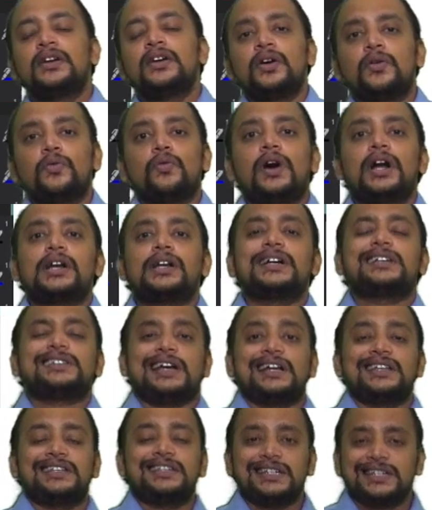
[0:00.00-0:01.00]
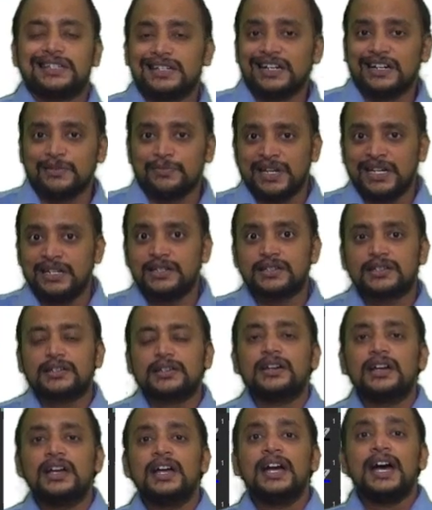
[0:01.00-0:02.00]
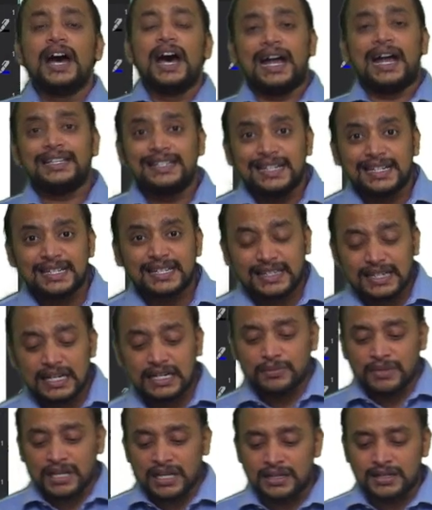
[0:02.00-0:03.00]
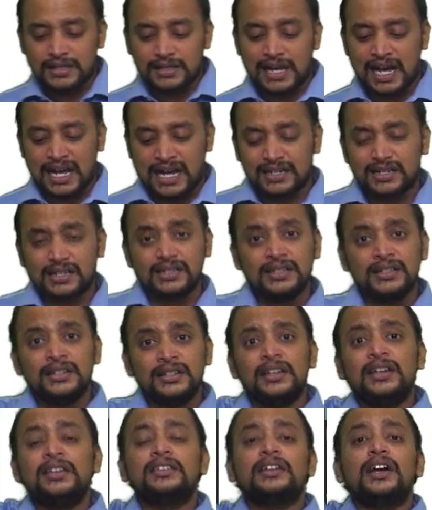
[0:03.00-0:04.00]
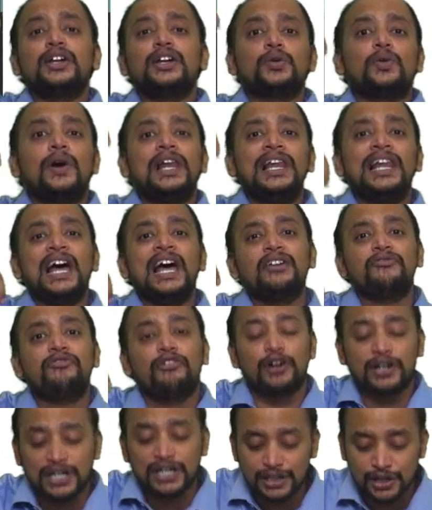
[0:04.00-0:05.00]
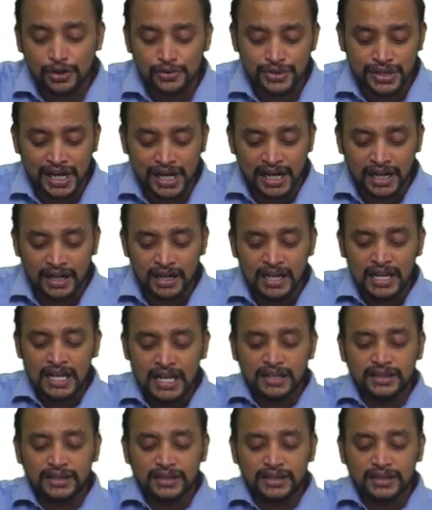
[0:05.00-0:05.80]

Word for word: What does adjusted means? Adjusted means that in the 12 lakh 40,000,